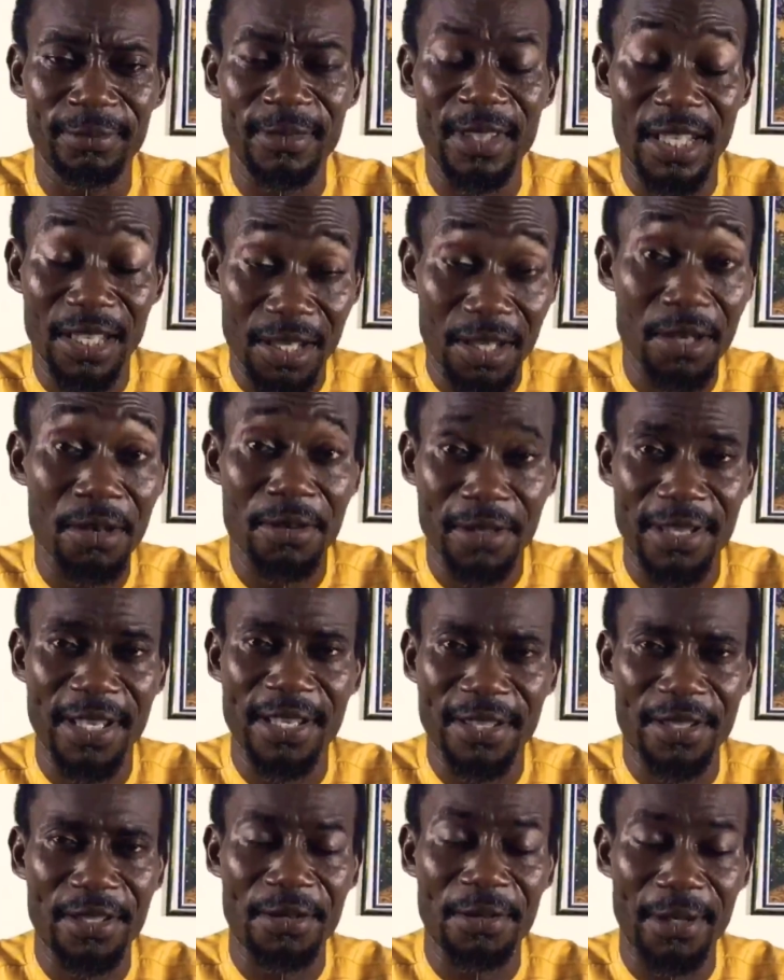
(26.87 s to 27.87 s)

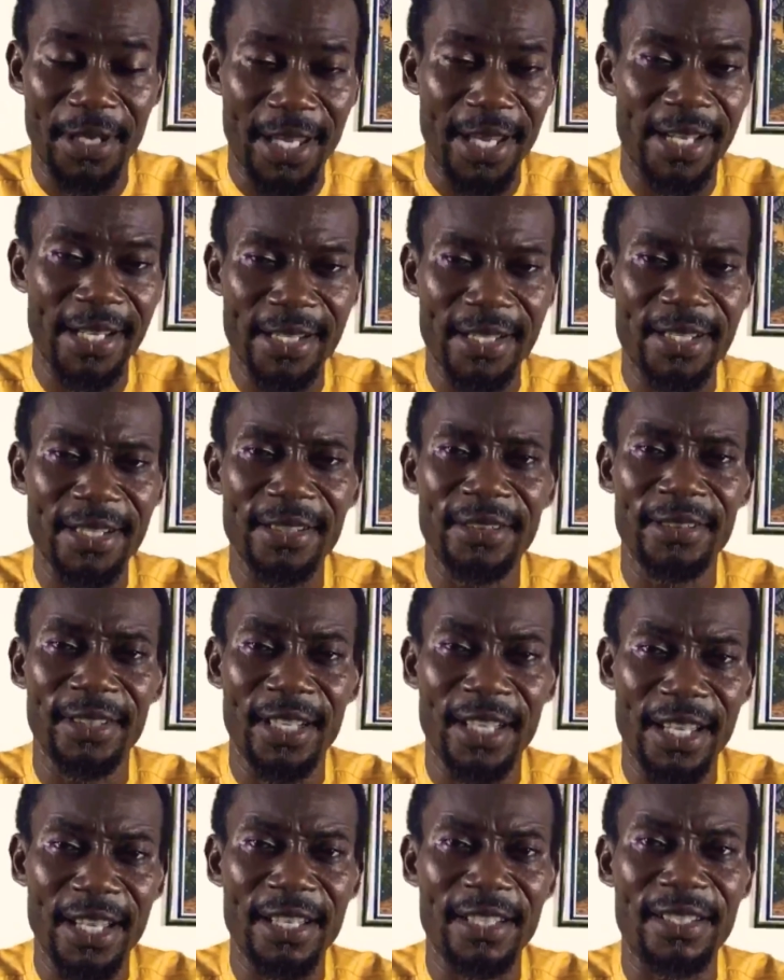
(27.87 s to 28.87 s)
uses to get
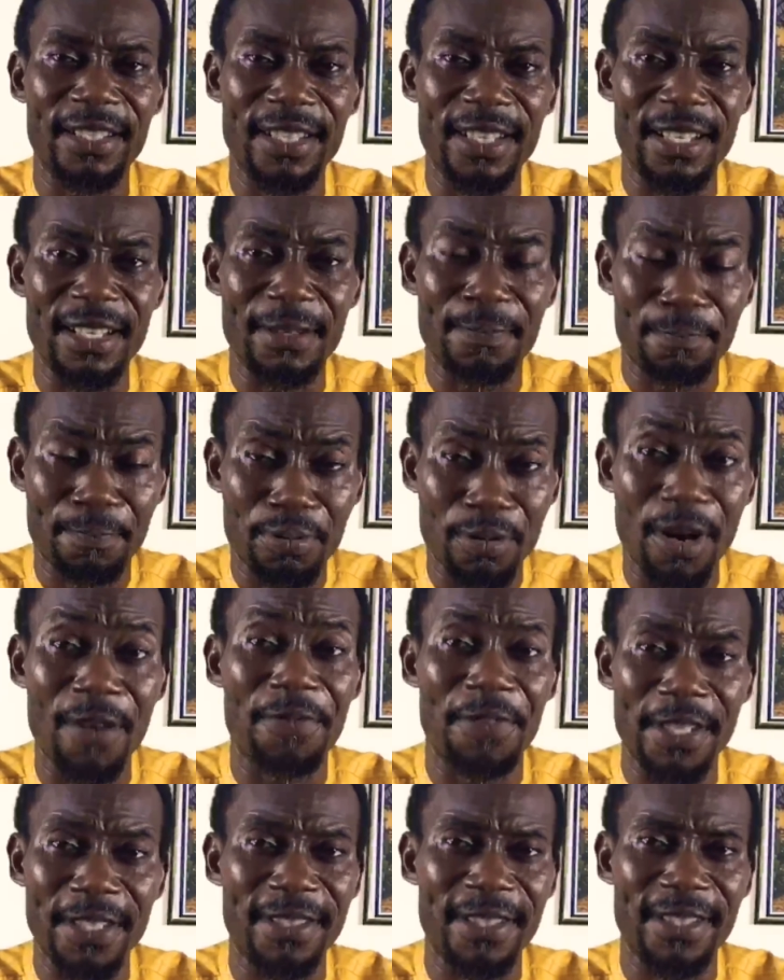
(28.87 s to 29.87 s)
his
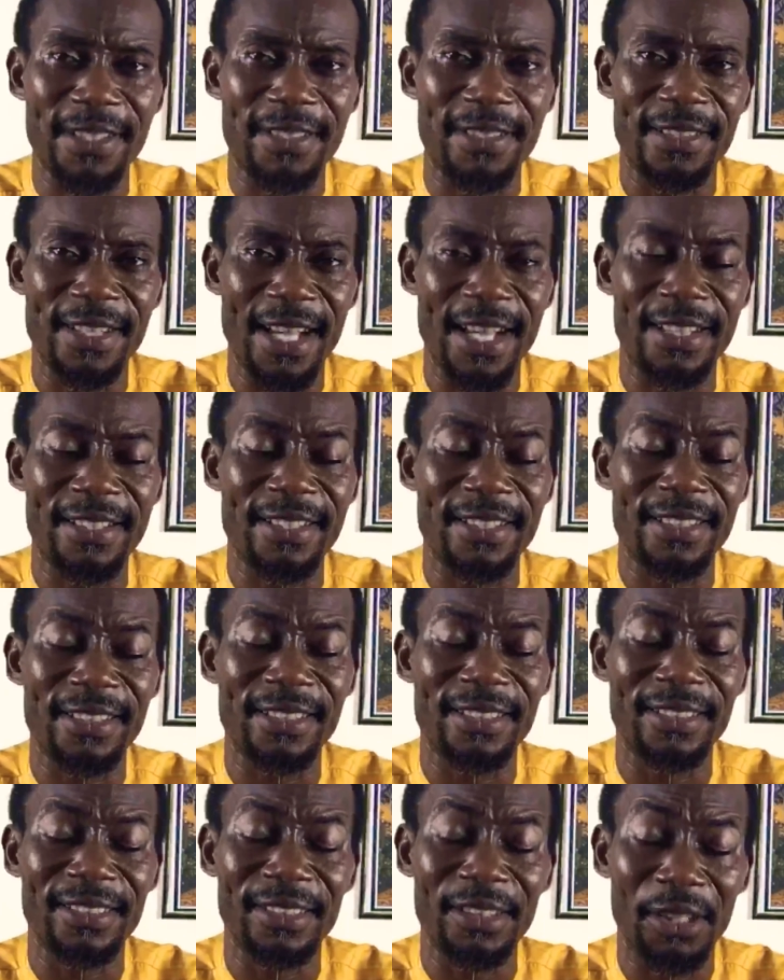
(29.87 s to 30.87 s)
prophecies that
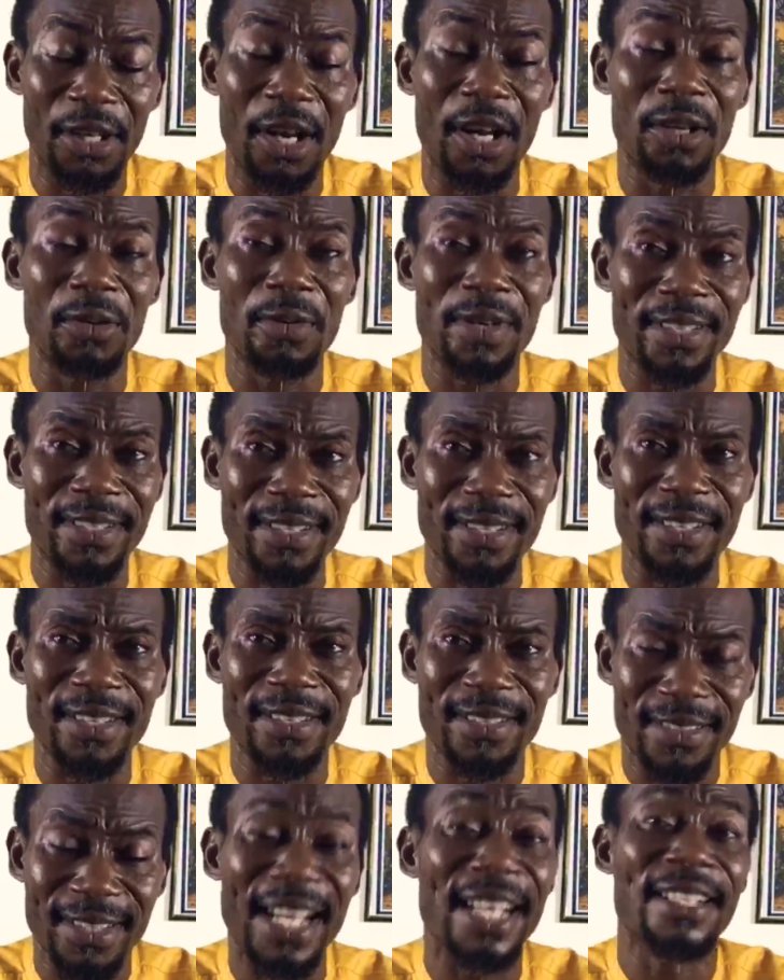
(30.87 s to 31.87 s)
always
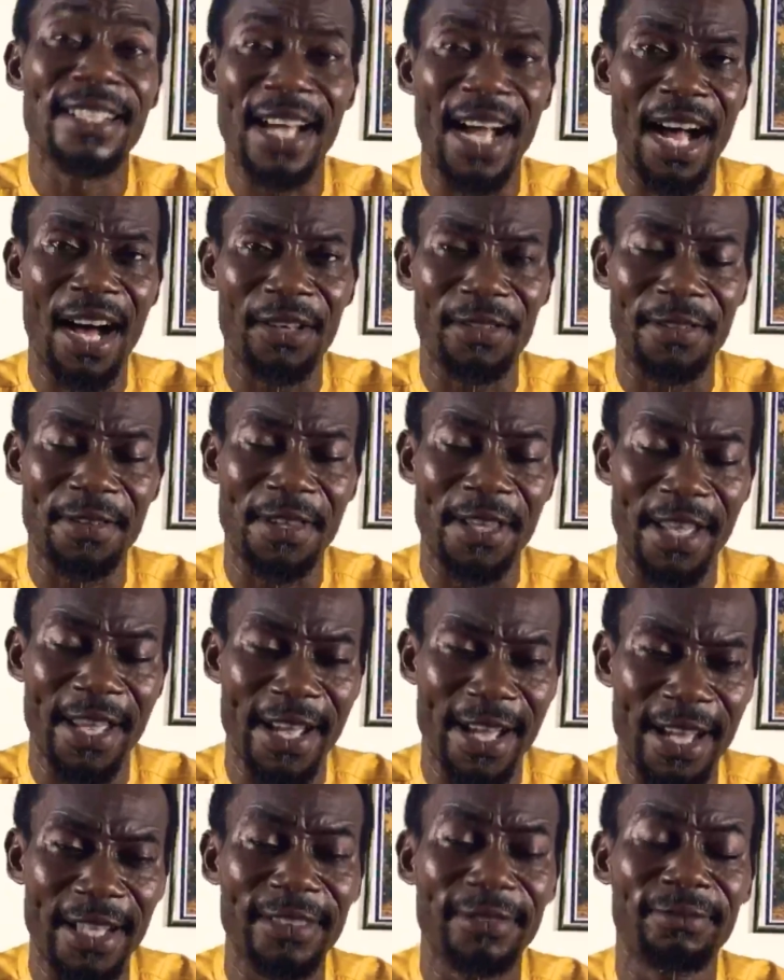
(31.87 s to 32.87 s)
stand out
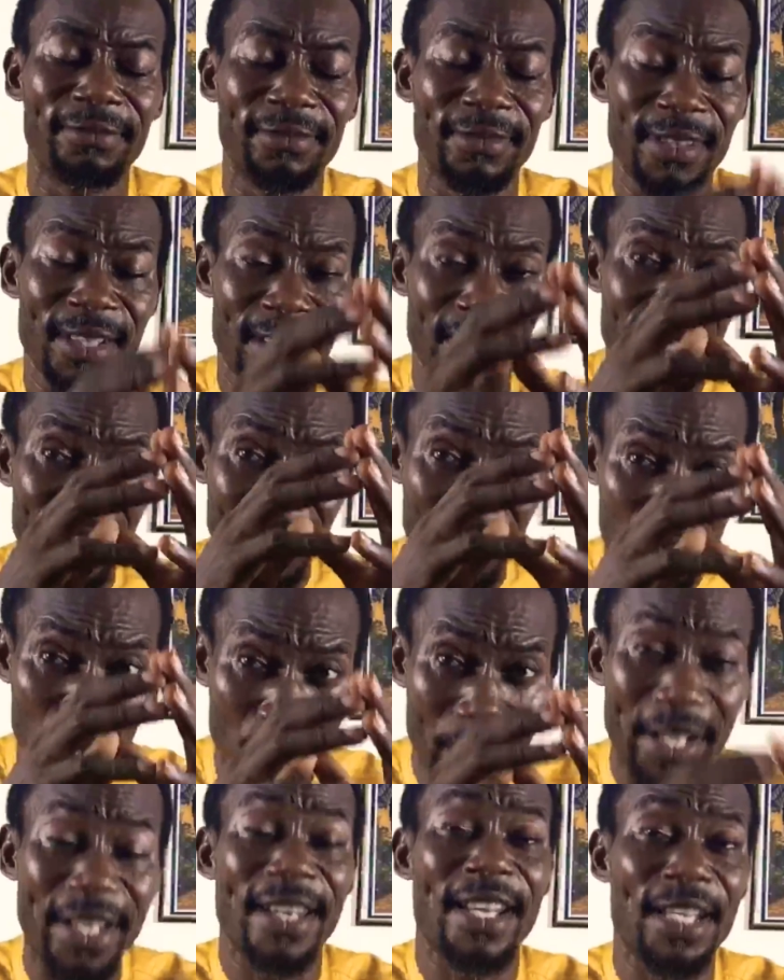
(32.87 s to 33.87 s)
there to
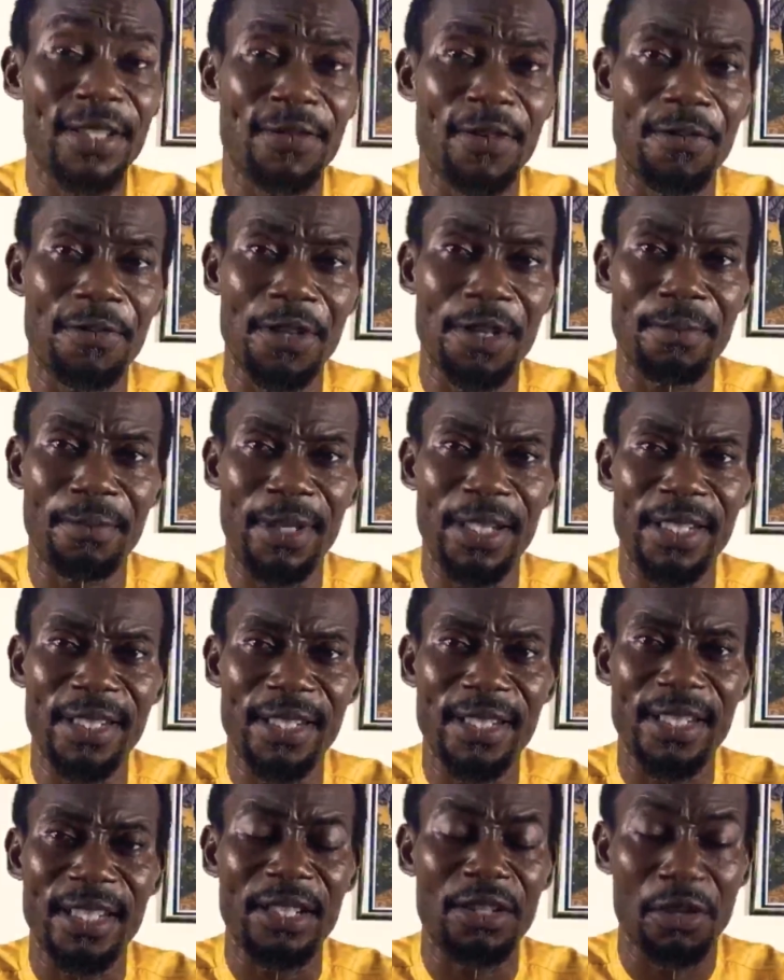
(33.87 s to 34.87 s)
witness
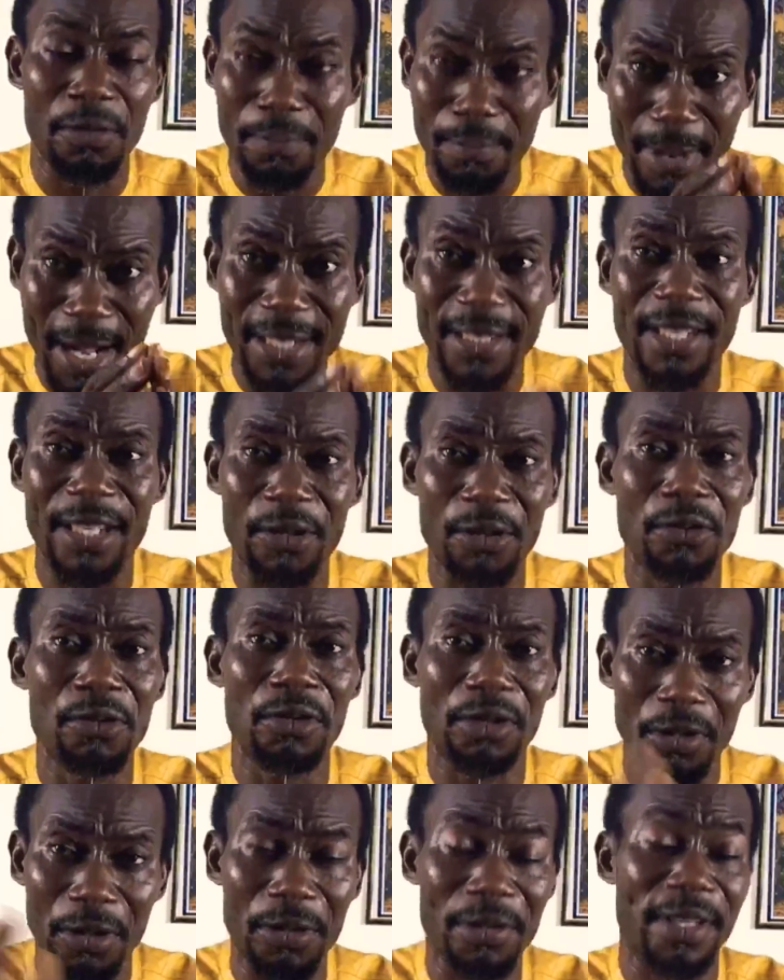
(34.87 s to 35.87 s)
fulfillment. No matter
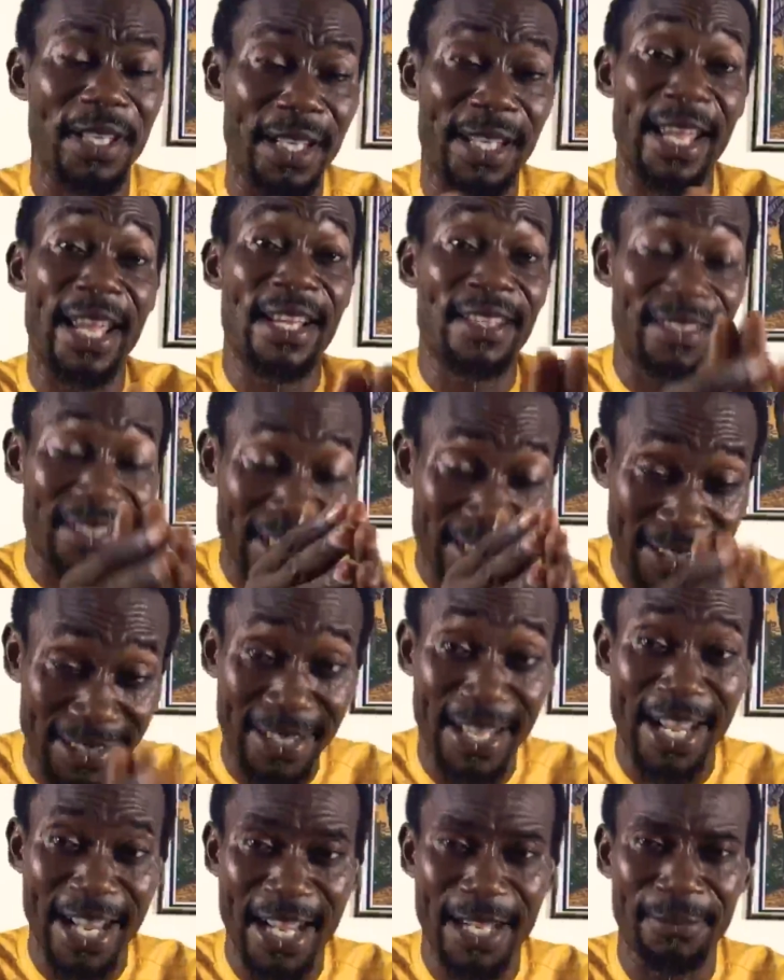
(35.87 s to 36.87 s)
who goes against
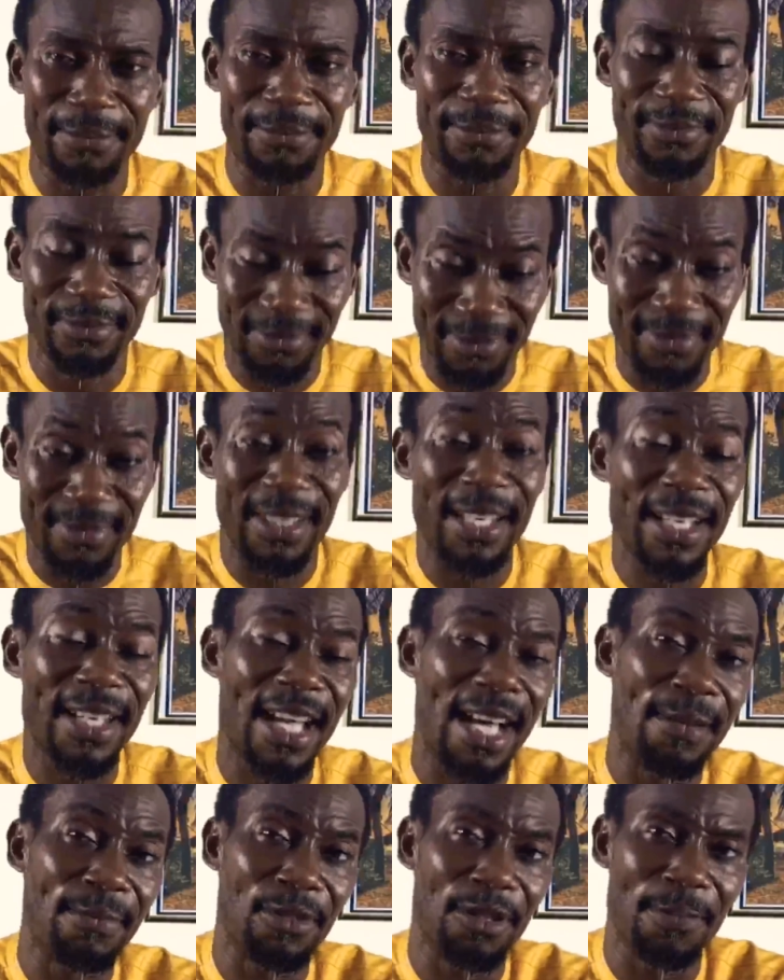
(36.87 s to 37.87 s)
them, they
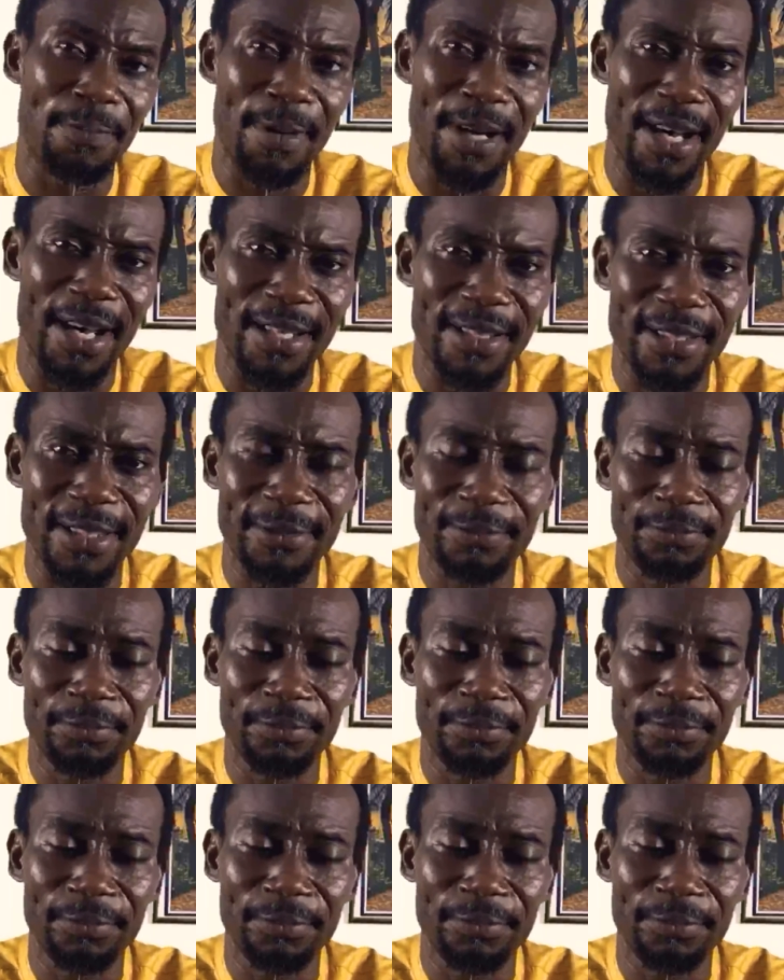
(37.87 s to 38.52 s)
come to pass.